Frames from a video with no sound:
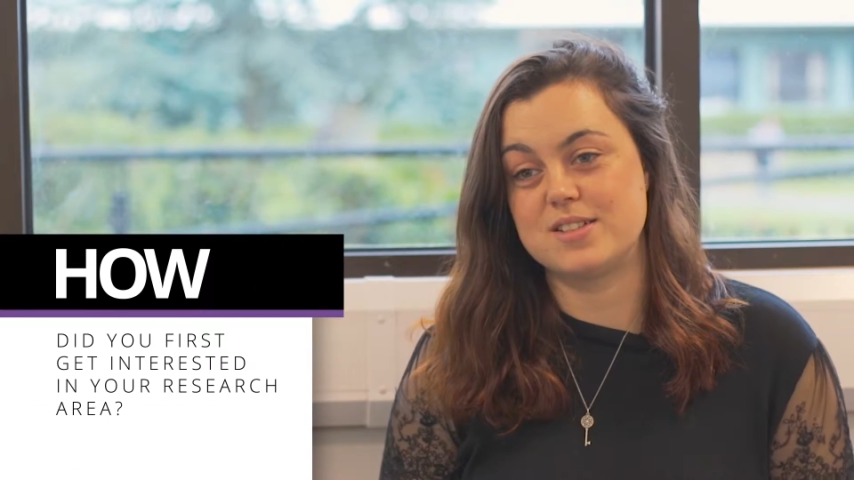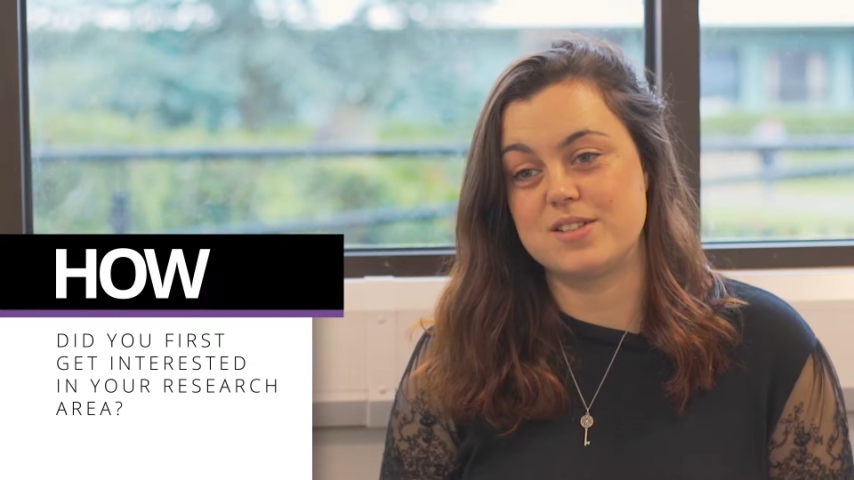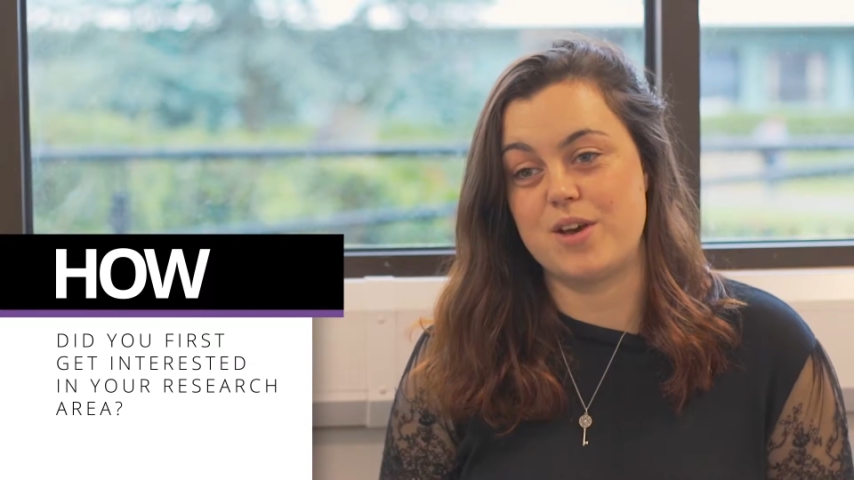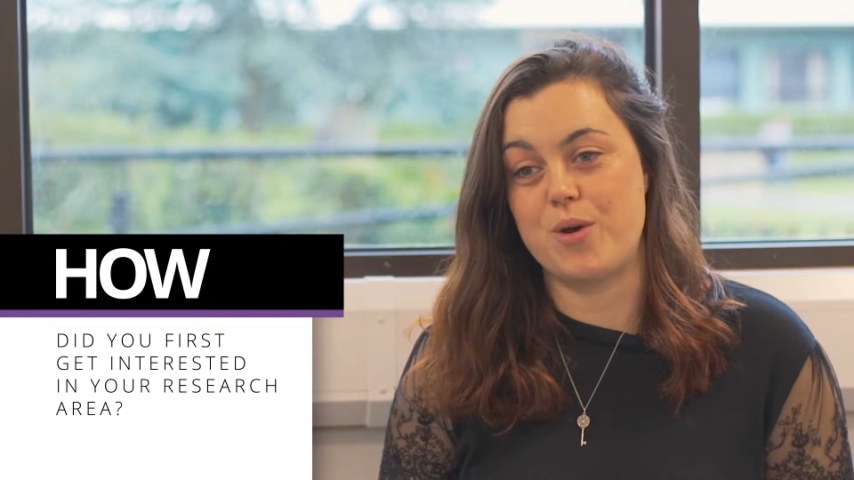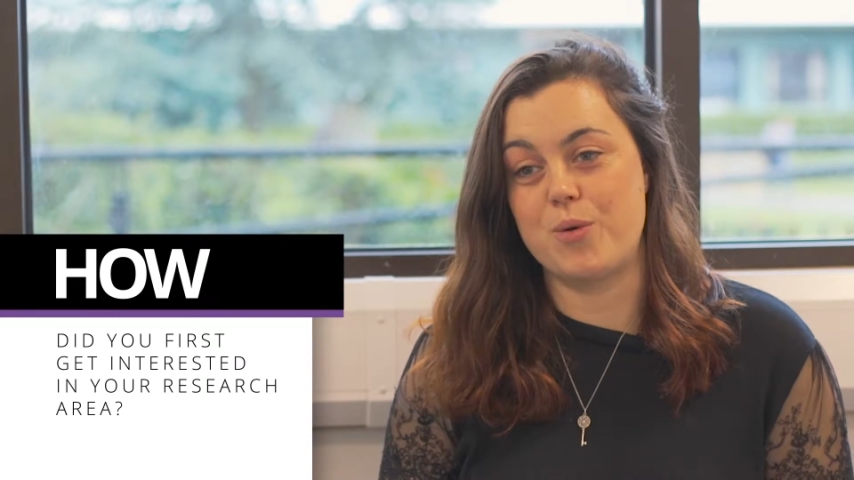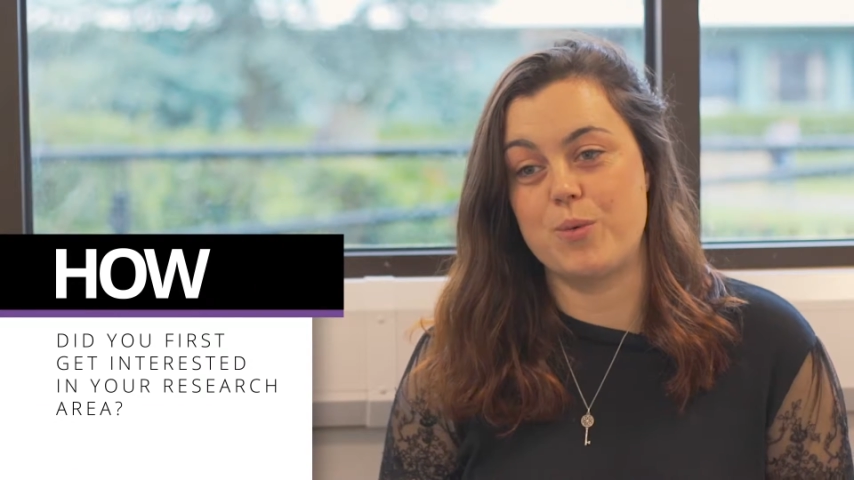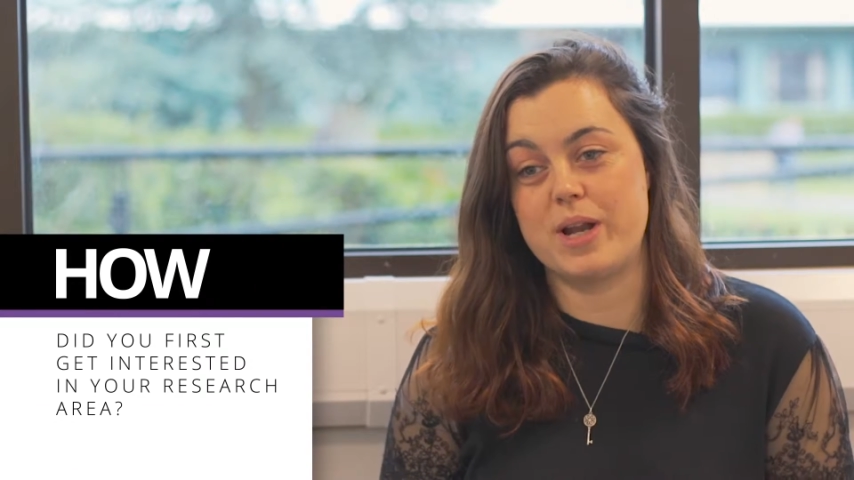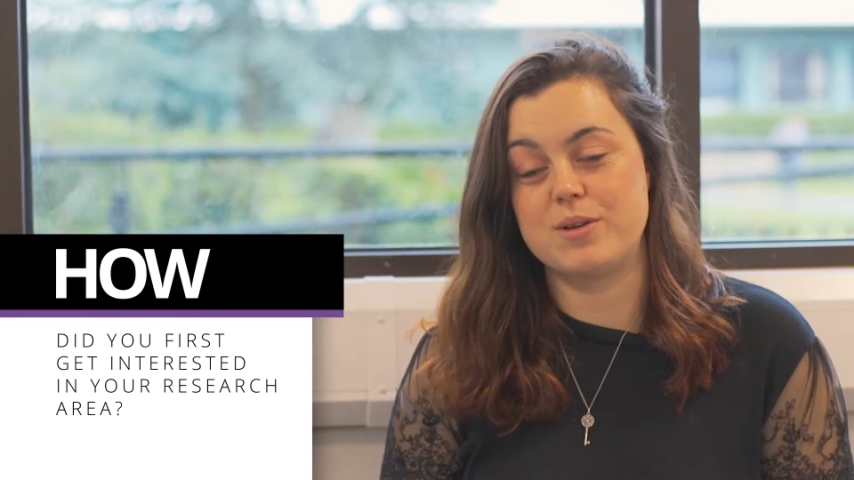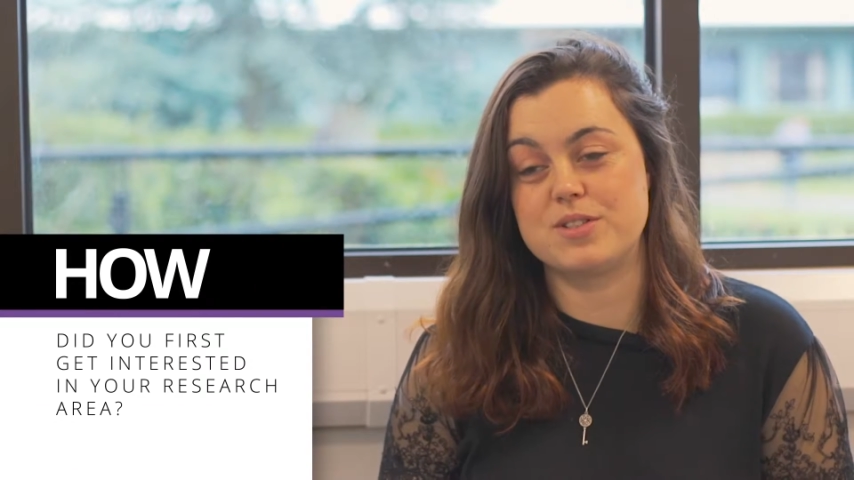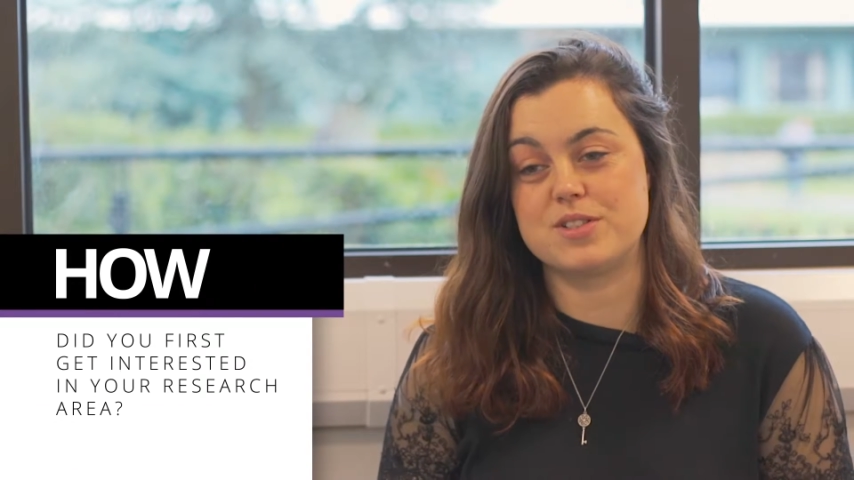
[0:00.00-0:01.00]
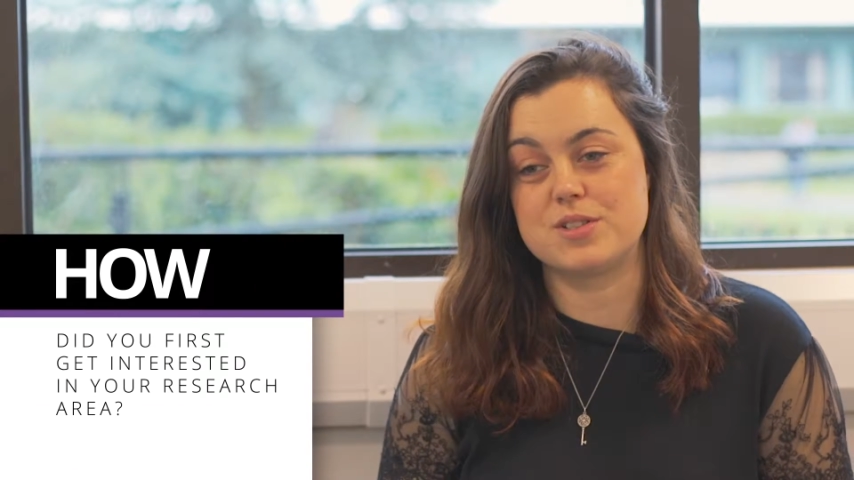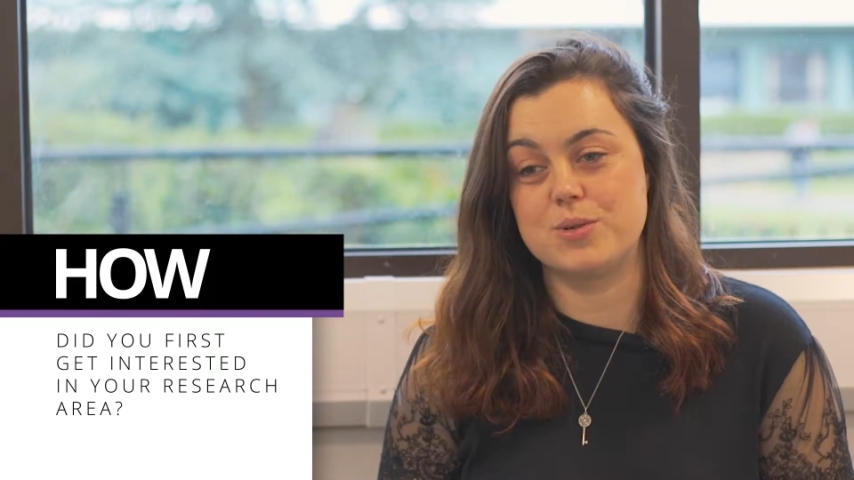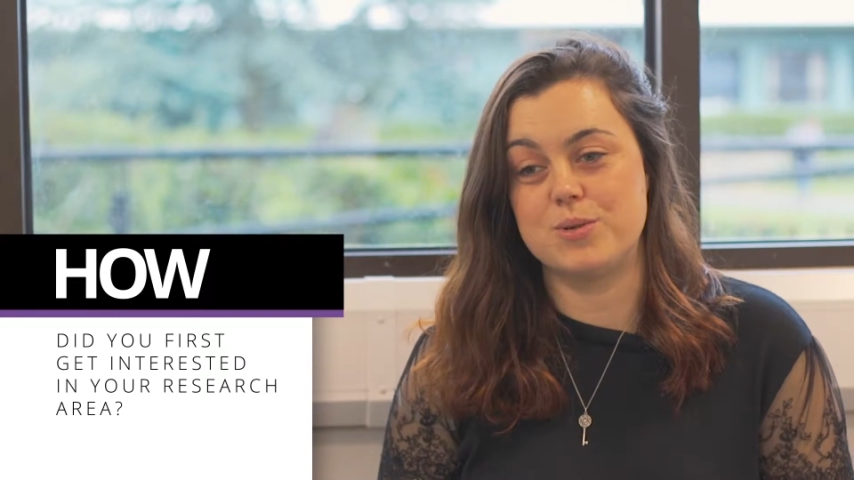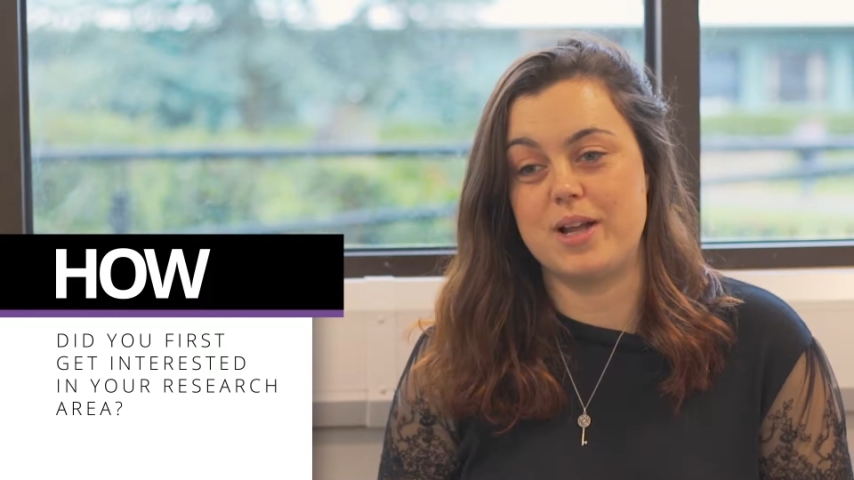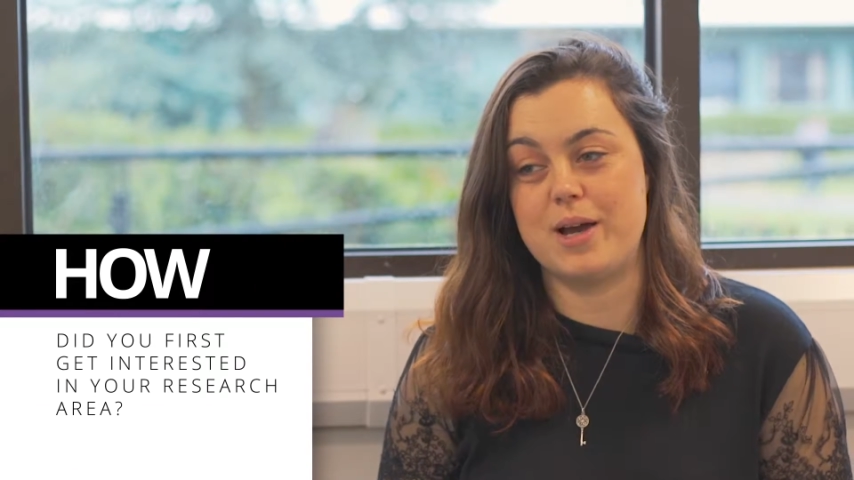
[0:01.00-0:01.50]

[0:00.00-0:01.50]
So when I was at school,